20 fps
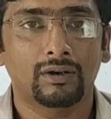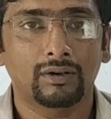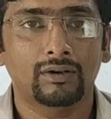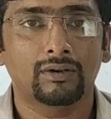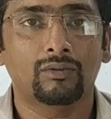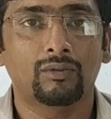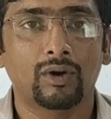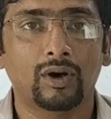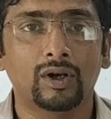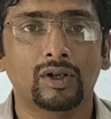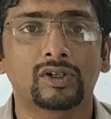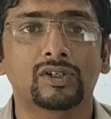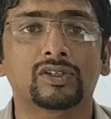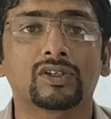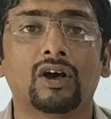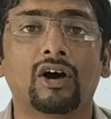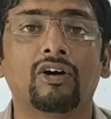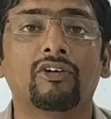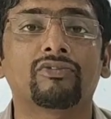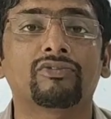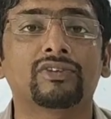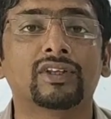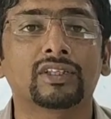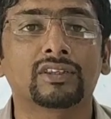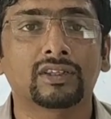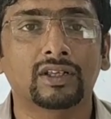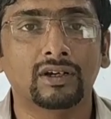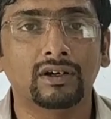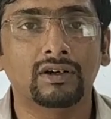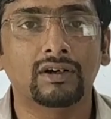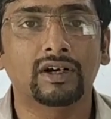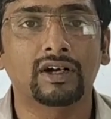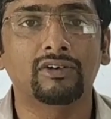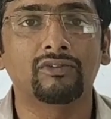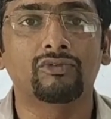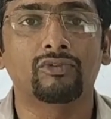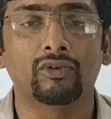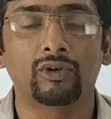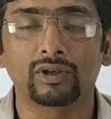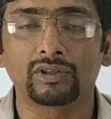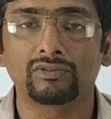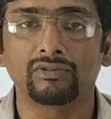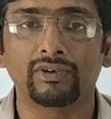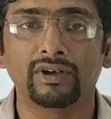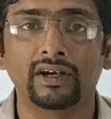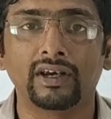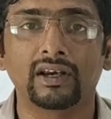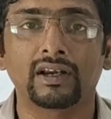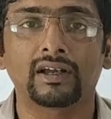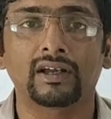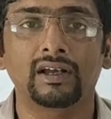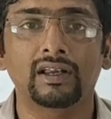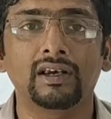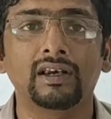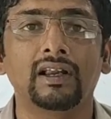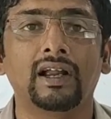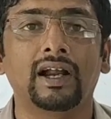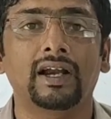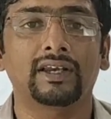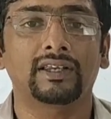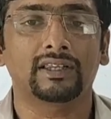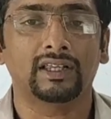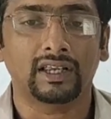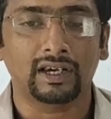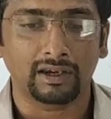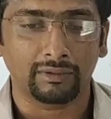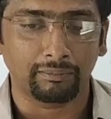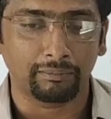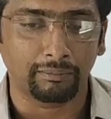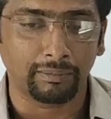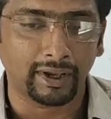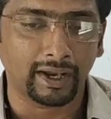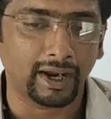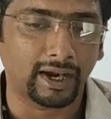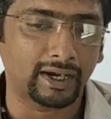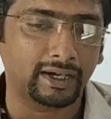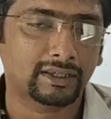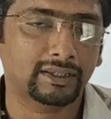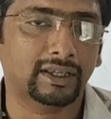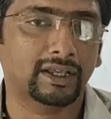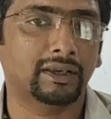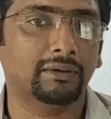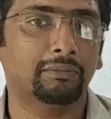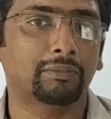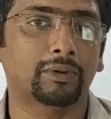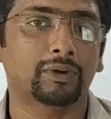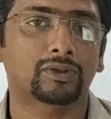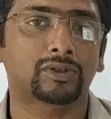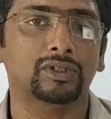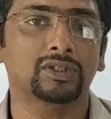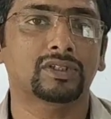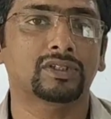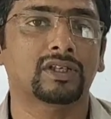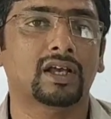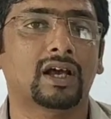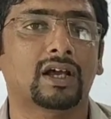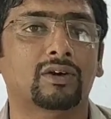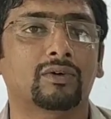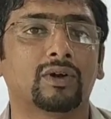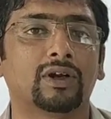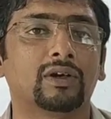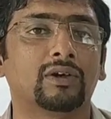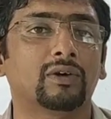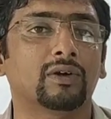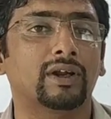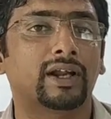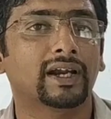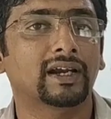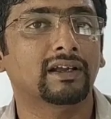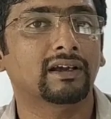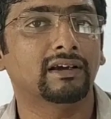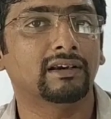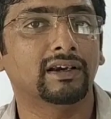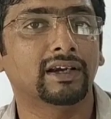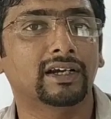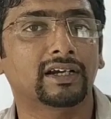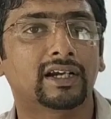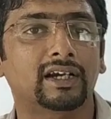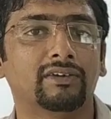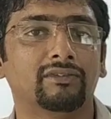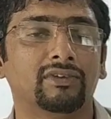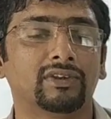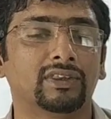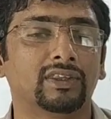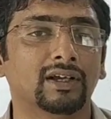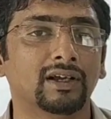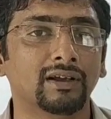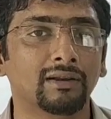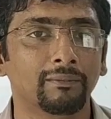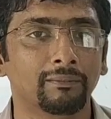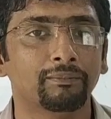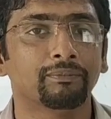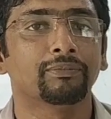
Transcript: walls of the third and fourth ventricle, and behind their process are going to get connected with the